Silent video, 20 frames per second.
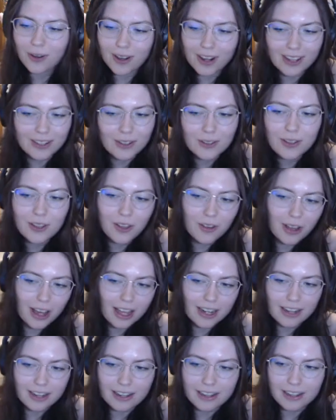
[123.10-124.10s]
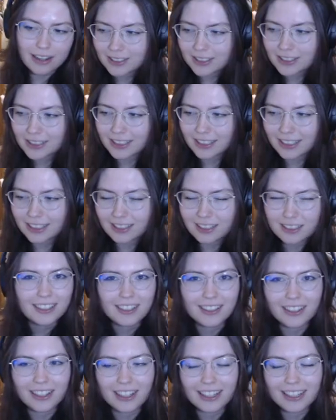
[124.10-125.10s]
I knew you had it in you." It's like,
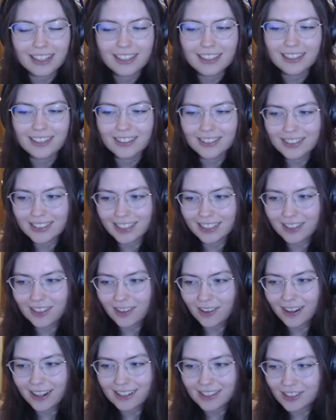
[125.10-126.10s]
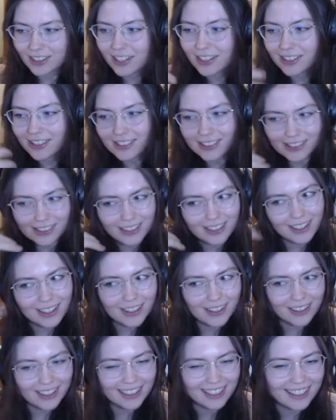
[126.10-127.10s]
okay. And he was like, "Congratulations." I was like,
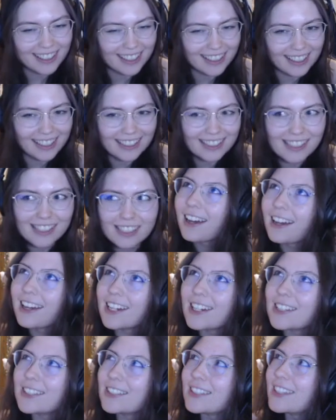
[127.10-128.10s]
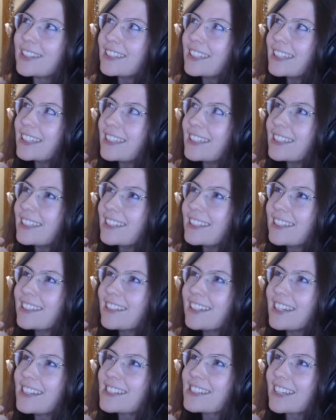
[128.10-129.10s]
"Okay, thanks." And then
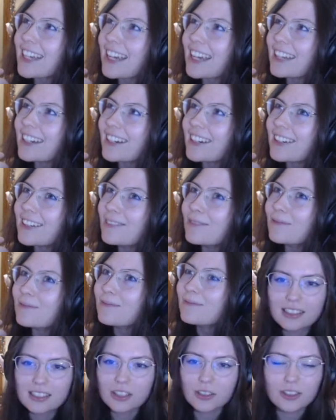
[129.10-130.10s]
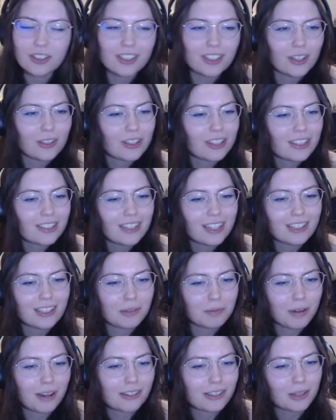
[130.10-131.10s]
he said, you just need to
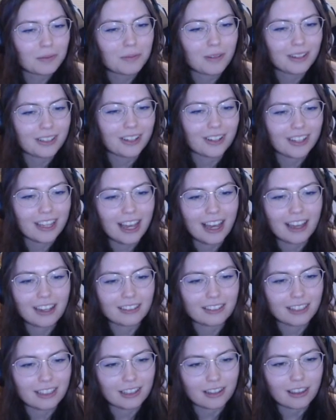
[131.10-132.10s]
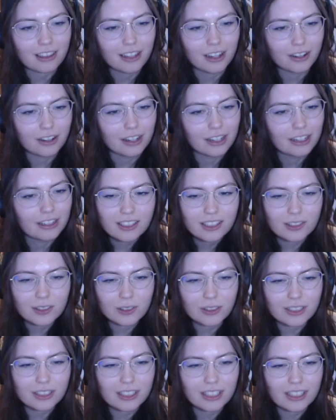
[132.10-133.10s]
brush up on your Catalan theory." And I
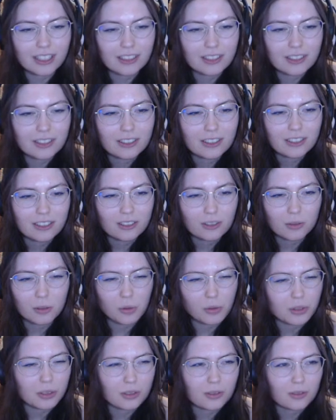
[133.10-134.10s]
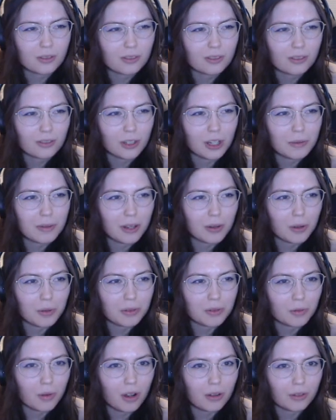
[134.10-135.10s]
was like, what do you mean? What
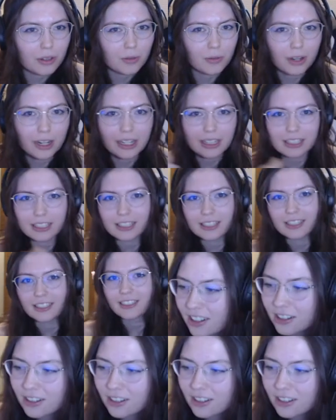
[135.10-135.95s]
was wrong with what I did?